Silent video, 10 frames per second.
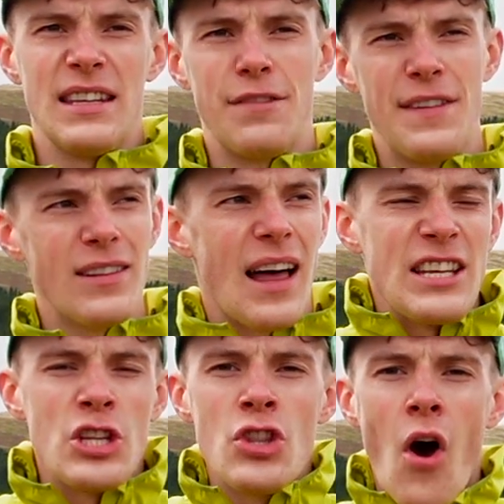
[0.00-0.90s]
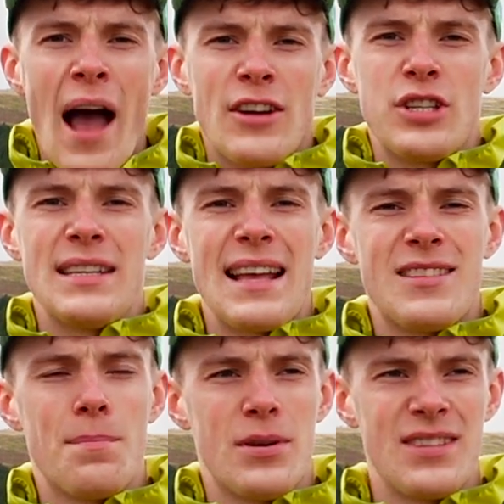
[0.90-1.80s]
you feel like you're not actually
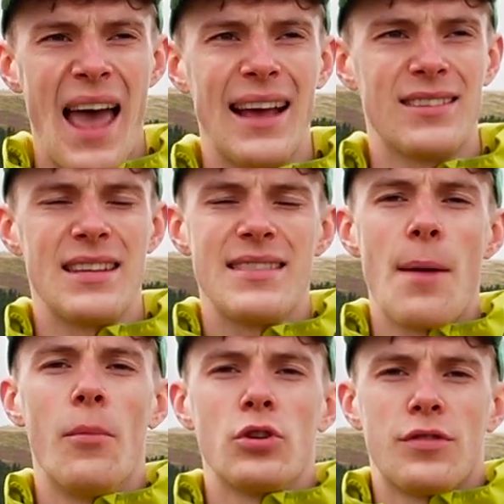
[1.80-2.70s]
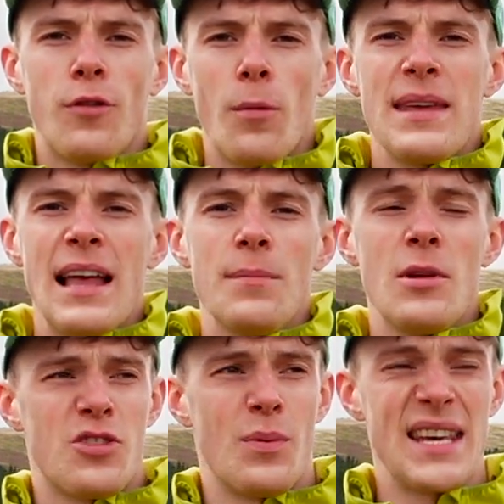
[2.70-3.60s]
getting protected that much from the
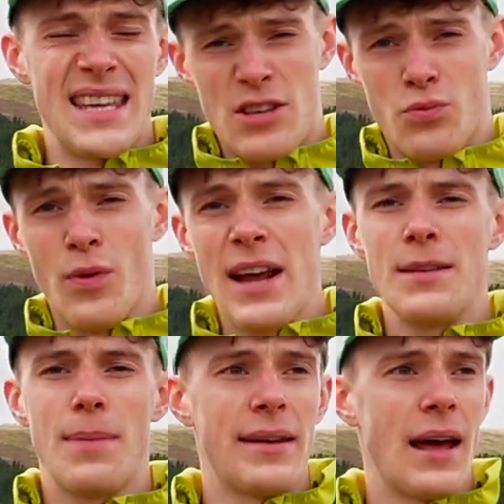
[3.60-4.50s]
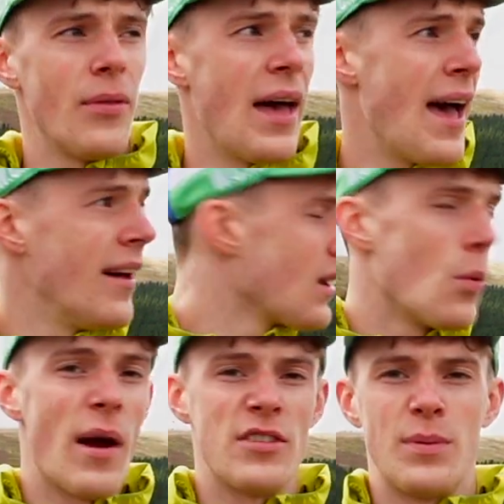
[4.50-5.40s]
elements when it gets really bad out there.
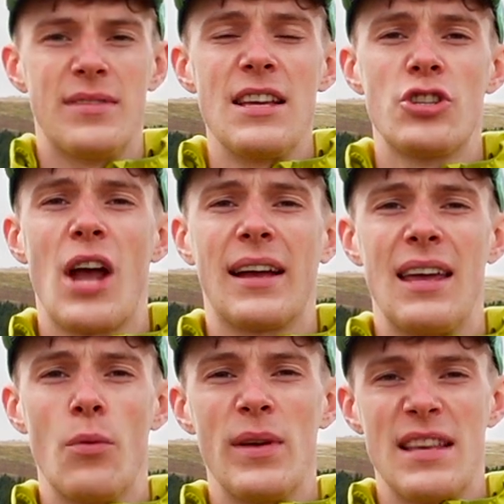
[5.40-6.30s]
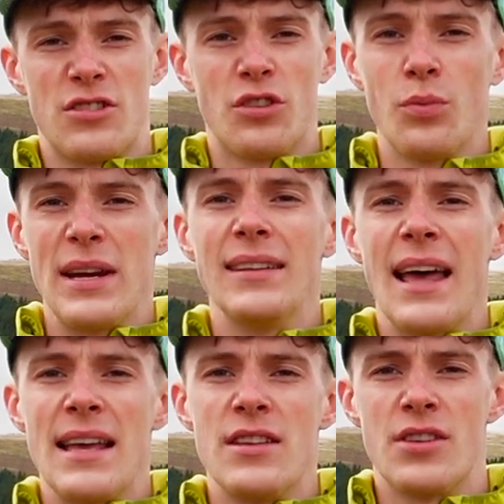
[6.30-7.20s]
Whereas with this jacket, with its 3
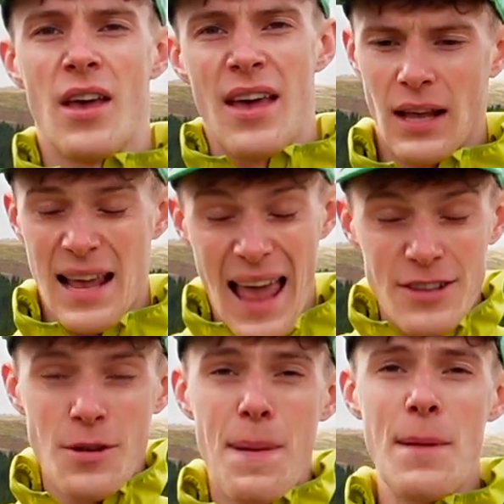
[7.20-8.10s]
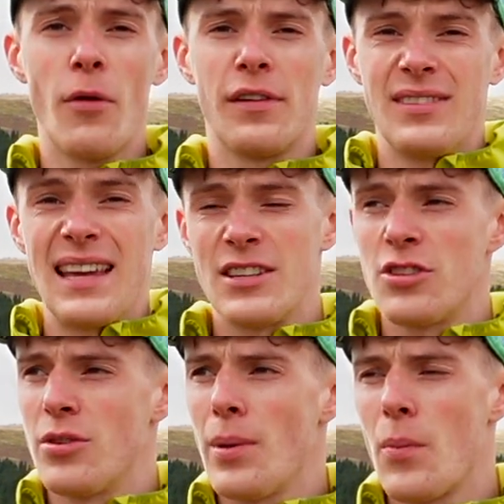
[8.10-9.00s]
layers, it has a bit more of a
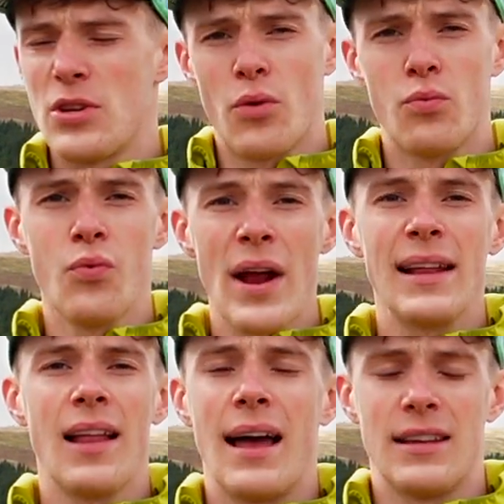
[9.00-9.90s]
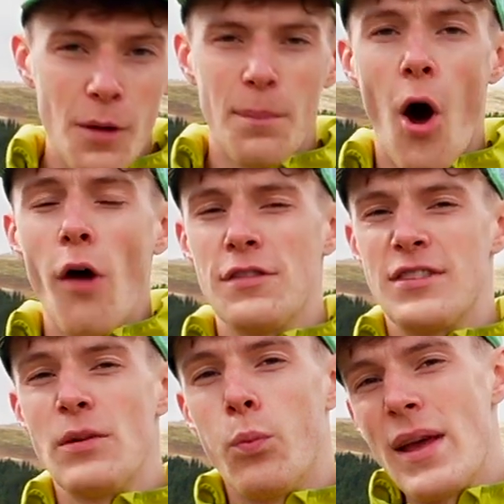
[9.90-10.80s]
thickness to it, which I really like. But
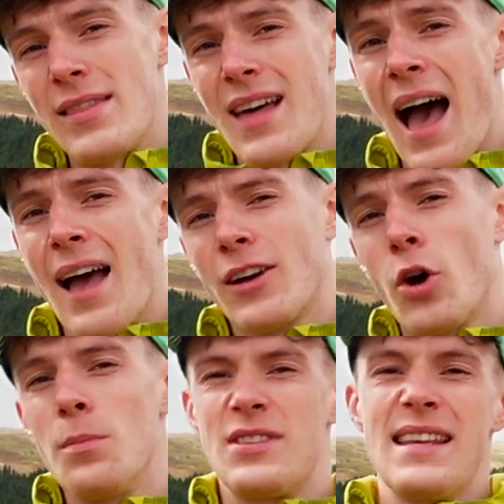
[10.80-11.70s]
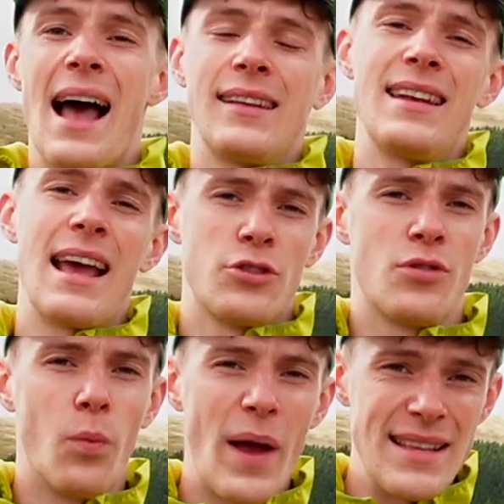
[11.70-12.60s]
obviously with that comes the added
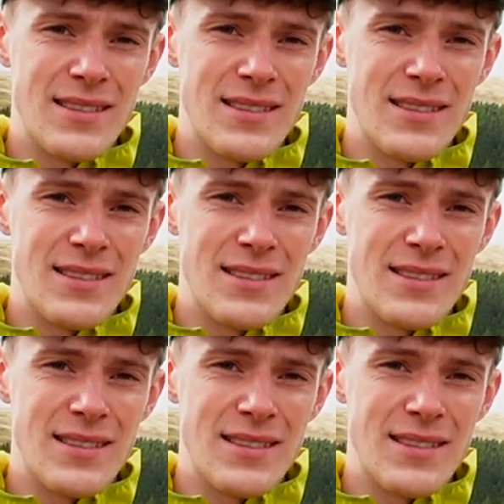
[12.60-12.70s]
extra weight.